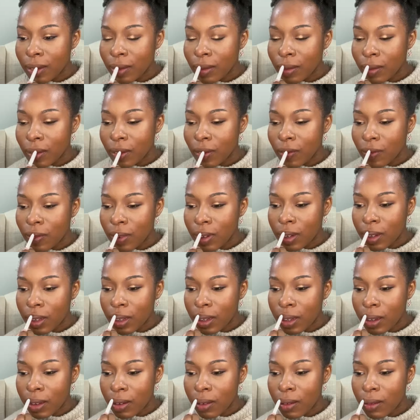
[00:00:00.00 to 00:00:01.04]
to do a
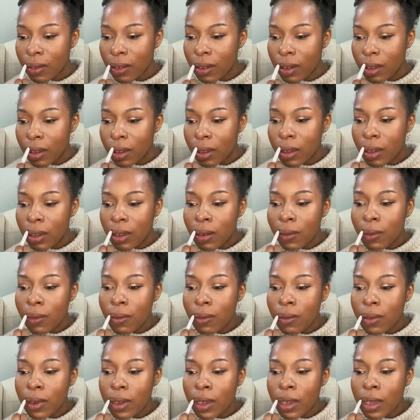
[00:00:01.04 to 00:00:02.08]
video
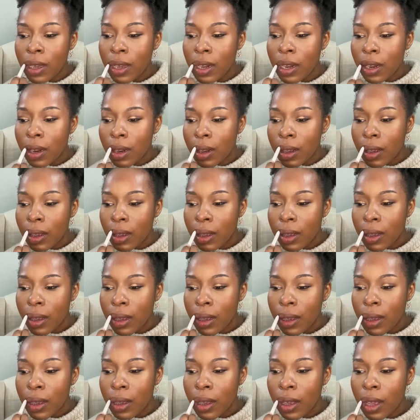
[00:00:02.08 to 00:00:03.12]
with
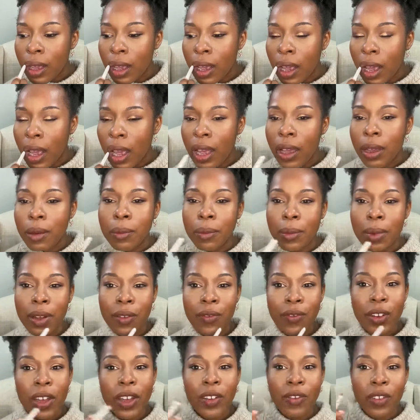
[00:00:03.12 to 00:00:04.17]
my
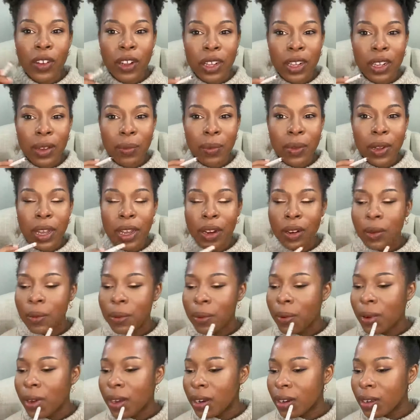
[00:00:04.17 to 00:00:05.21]
favorite lip liner
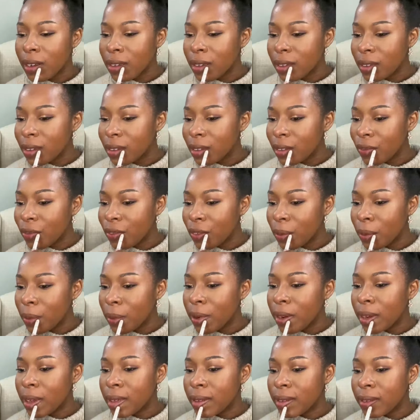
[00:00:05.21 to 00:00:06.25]
products for
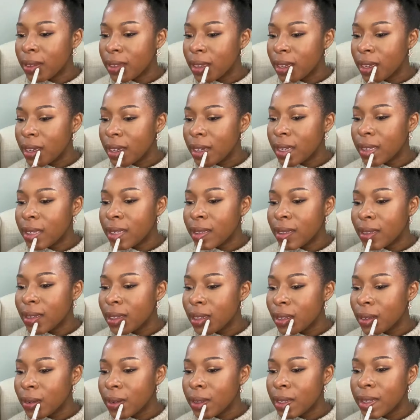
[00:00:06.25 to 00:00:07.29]
brown skin, because
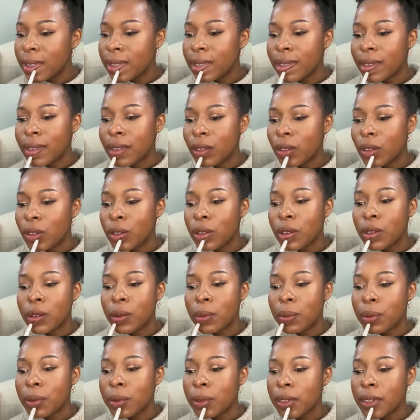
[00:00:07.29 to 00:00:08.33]
this one is just so
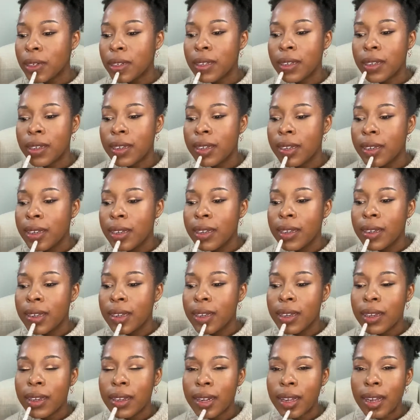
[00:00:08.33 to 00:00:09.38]
pretty.
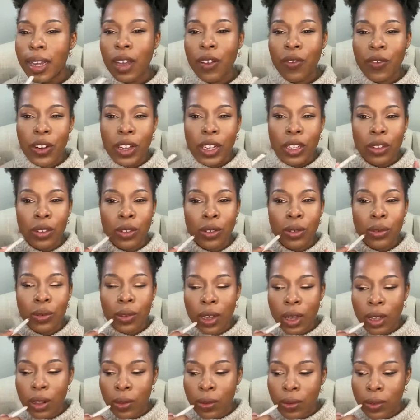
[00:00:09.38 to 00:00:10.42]
And I have like 2
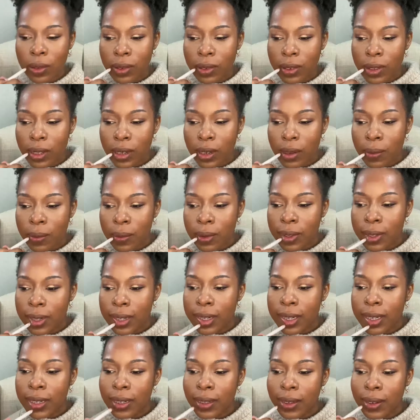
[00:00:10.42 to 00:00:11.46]
other ones that I really
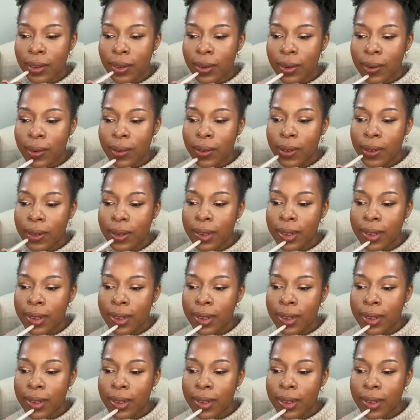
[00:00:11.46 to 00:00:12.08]
like too.